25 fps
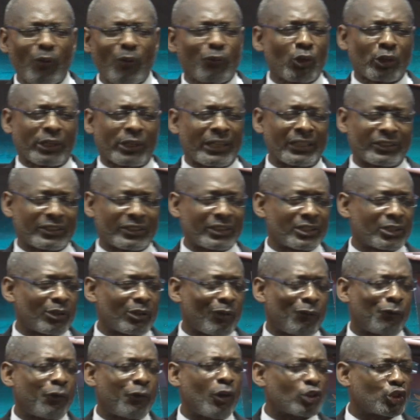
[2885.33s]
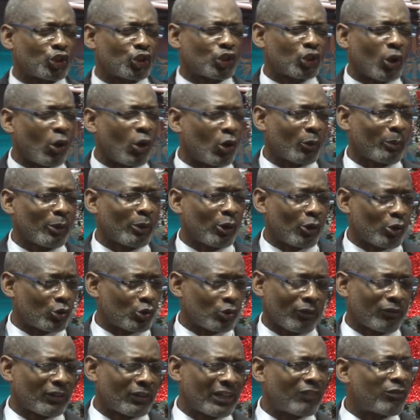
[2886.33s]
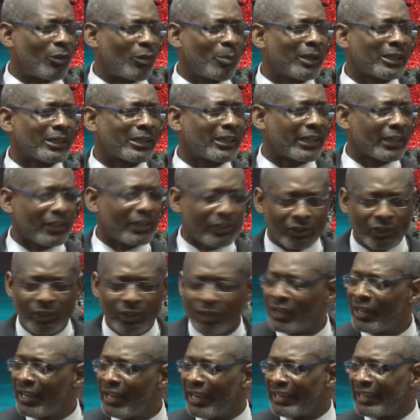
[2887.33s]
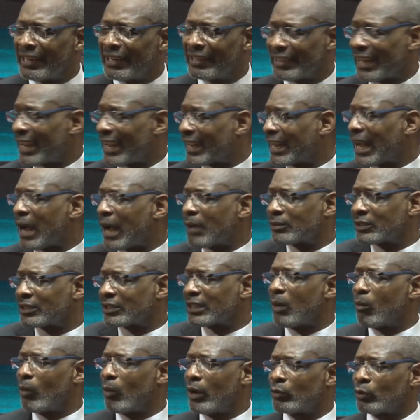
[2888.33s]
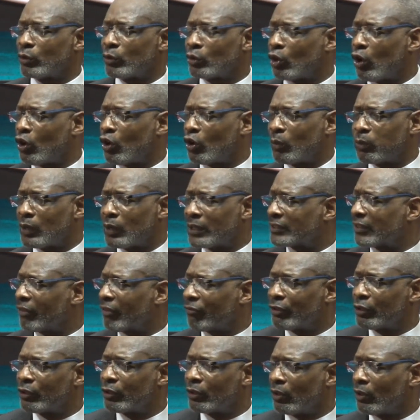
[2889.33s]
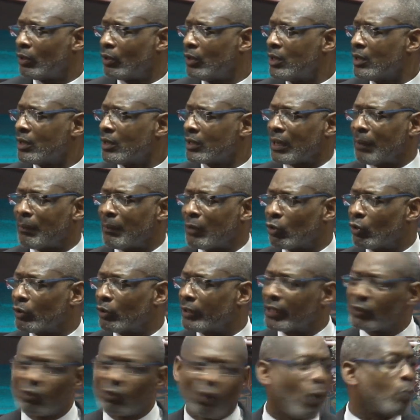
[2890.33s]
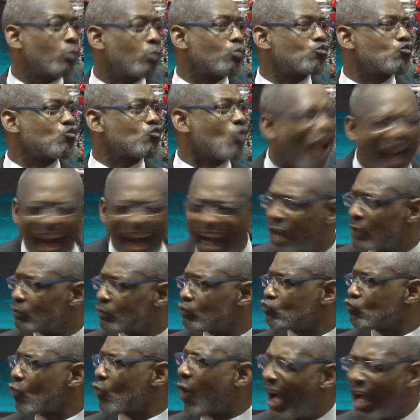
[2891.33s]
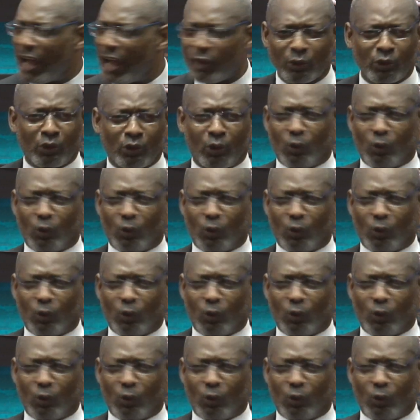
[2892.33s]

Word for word: you, kiss is the first shock because you've never been kissed. And then there comes someone in Congo, Brazzaville, or Cameroon and go, mwah, mwah. You go,